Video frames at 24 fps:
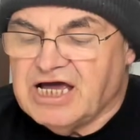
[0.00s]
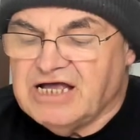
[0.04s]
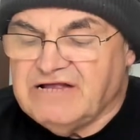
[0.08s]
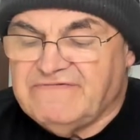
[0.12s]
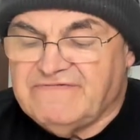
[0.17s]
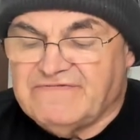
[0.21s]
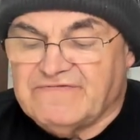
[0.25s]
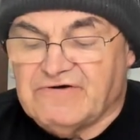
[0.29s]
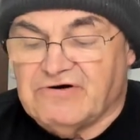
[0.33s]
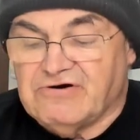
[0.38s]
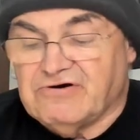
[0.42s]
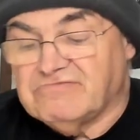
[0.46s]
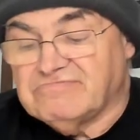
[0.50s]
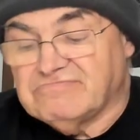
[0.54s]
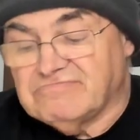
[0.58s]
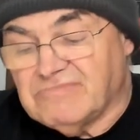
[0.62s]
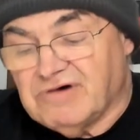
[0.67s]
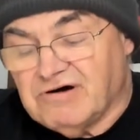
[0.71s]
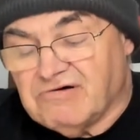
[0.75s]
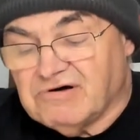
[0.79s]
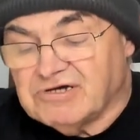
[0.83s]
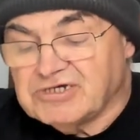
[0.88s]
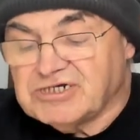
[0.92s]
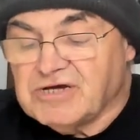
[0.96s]
fruit,
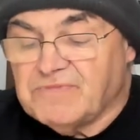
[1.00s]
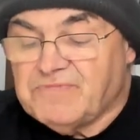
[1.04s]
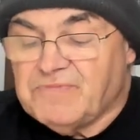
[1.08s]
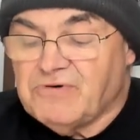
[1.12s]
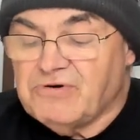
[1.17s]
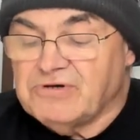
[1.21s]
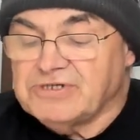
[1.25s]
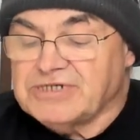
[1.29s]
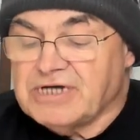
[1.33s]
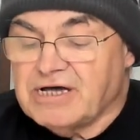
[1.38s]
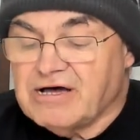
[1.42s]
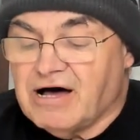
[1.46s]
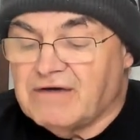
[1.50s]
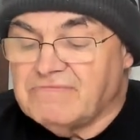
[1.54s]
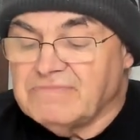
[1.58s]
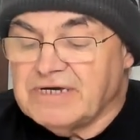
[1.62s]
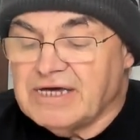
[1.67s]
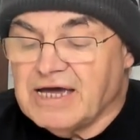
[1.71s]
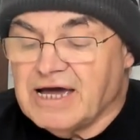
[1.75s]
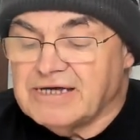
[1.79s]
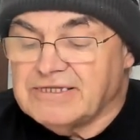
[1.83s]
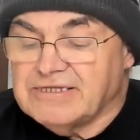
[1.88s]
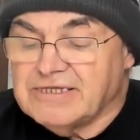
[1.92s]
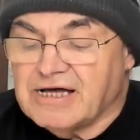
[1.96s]
and I suppose I am
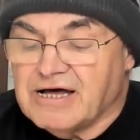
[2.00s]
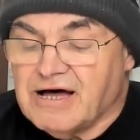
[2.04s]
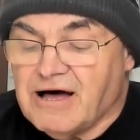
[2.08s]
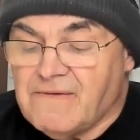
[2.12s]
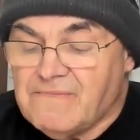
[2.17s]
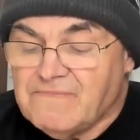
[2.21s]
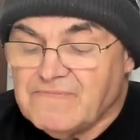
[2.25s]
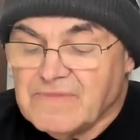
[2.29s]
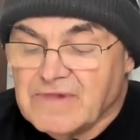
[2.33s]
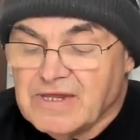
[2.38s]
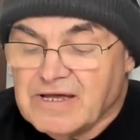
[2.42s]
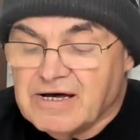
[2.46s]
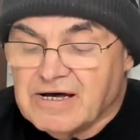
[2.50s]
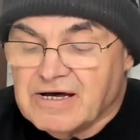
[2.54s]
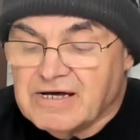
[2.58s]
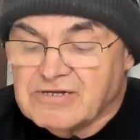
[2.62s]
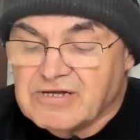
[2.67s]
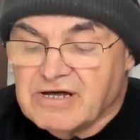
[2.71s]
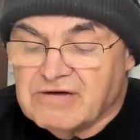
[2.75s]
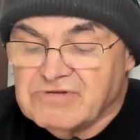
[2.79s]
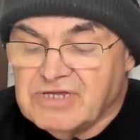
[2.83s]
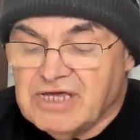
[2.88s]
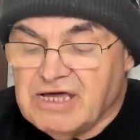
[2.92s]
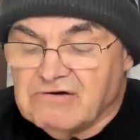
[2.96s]
getting that.
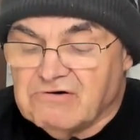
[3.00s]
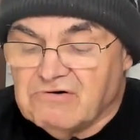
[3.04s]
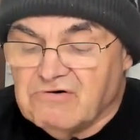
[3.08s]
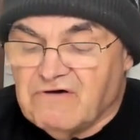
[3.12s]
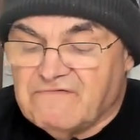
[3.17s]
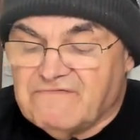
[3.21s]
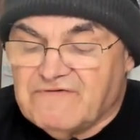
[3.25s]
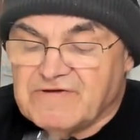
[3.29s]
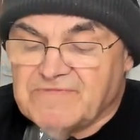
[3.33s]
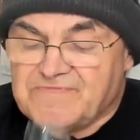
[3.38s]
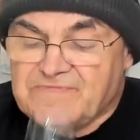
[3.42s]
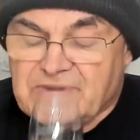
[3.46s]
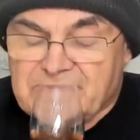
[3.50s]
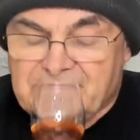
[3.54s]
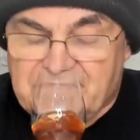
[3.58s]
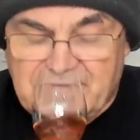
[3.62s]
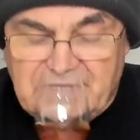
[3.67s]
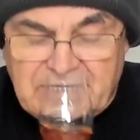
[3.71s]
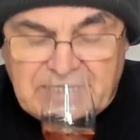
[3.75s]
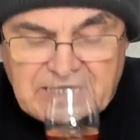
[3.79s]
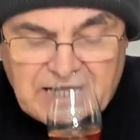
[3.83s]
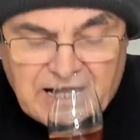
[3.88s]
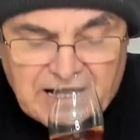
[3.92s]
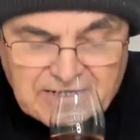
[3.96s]
i need to look for the
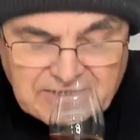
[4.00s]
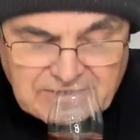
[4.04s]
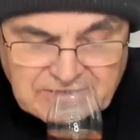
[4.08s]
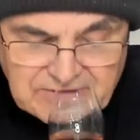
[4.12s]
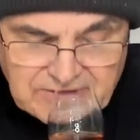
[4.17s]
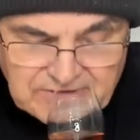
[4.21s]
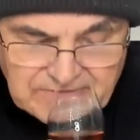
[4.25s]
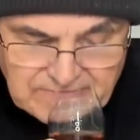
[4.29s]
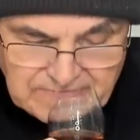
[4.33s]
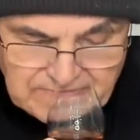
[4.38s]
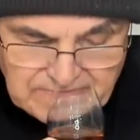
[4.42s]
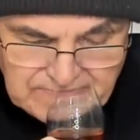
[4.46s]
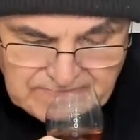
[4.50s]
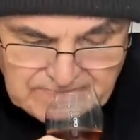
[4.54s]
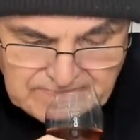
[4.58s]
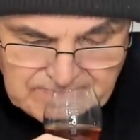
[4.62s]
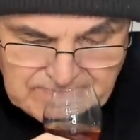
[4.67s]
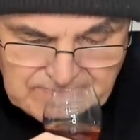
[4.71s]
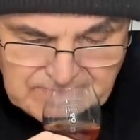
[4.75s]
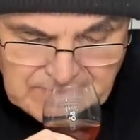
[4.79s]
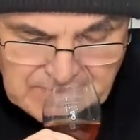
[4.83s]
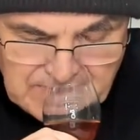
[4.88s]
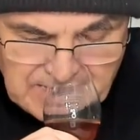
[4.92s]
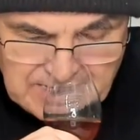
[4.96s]
paprika,
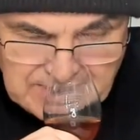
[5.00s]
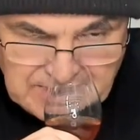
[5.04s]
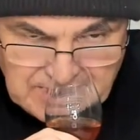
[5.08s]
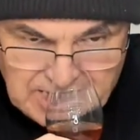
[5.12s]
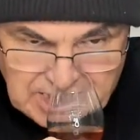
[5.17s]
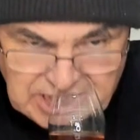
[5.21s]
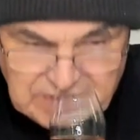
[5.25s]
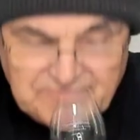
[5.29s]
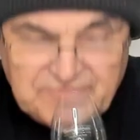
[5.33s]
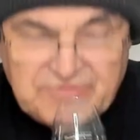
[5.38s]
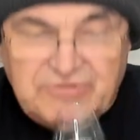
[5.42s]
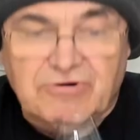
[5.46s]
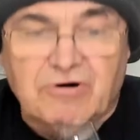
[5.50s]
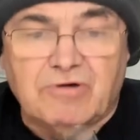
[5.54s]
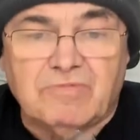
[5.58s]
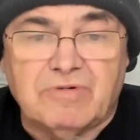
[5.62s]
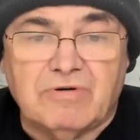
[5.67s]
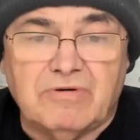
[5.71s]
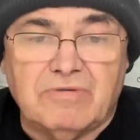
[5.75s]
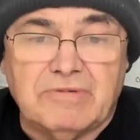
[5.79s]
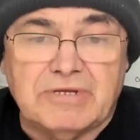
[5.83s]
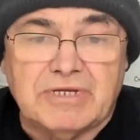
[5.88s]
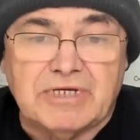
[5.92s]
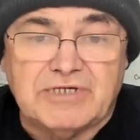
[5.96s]
and that's probably
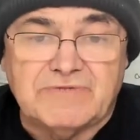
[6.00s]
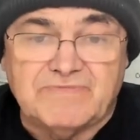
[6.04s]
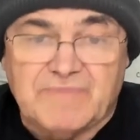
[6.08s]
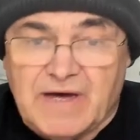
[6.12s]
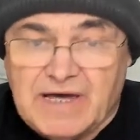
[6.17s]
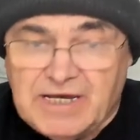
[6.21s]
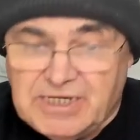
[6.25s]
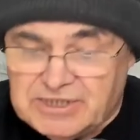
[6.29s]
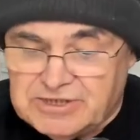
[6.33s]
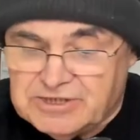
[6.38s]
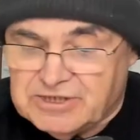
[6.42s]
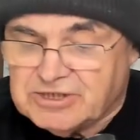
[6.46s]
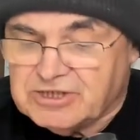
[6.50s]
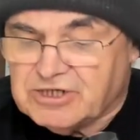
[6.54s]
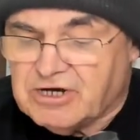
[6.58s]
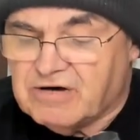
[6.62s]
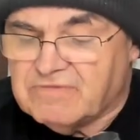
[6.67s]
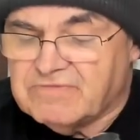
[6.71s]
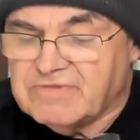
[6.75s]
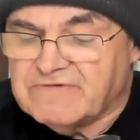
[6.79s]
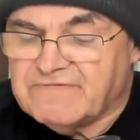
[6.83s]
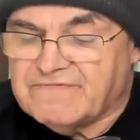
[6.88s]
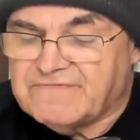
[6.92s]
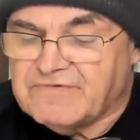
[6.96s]
where the spice is
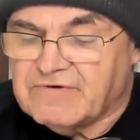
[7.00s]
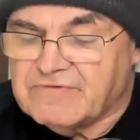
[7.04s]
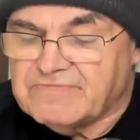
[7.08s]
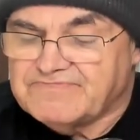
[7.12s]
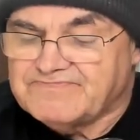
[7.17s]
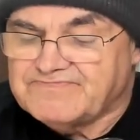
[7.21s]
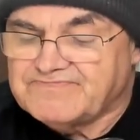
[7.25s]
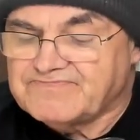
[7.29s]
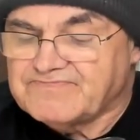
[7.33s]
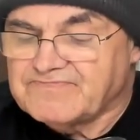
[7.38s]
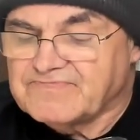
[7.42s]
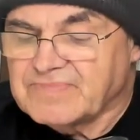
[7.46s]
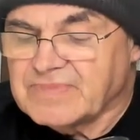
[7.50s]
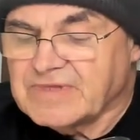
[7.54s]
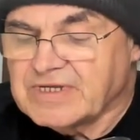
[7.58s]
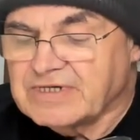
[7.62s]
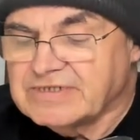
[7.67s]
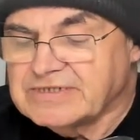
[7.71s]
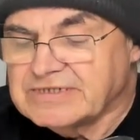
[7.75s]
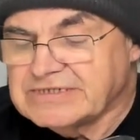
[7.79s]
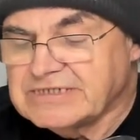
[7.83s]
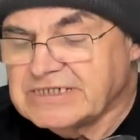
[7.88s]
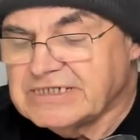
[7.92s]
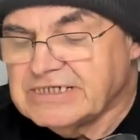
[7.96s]
coming from.
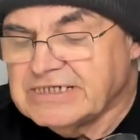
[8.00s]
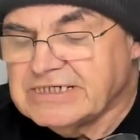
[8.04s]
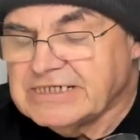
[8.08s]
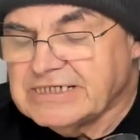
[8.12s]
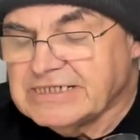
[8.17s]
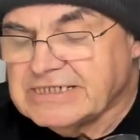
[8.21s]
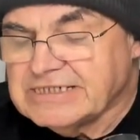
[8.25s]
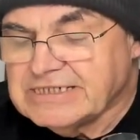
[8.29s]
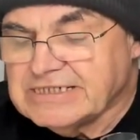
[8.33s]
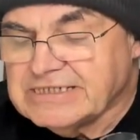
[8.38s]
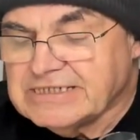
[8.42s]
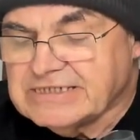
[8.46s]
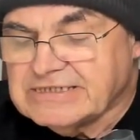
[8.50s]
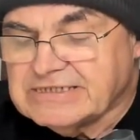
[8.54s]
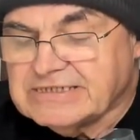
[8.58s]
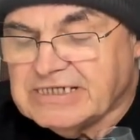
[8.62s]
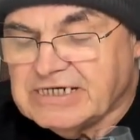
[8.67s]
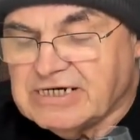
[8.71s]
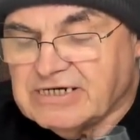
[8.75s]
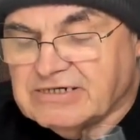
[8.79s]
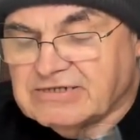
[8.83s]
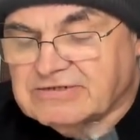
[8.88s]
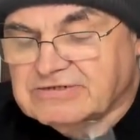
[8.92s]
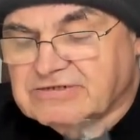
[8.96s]

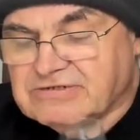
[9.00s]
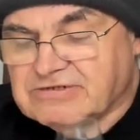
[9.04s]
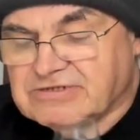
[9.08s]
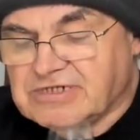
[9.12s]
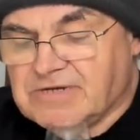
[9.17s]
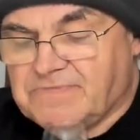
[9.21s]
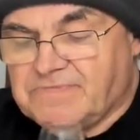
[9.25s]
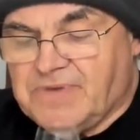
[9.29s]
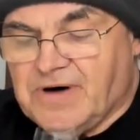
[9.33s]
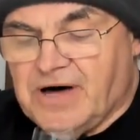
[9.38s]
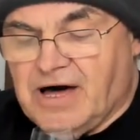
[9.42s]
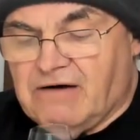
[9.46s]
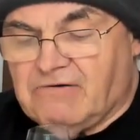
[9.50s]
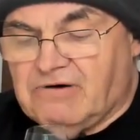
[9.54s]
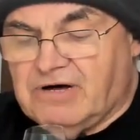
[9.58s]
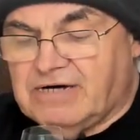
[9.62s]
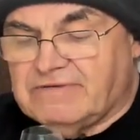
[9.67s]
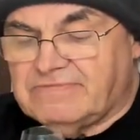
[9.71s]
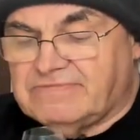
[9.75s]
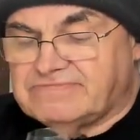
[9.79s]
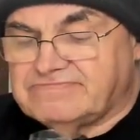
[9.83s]
Right, on the palate.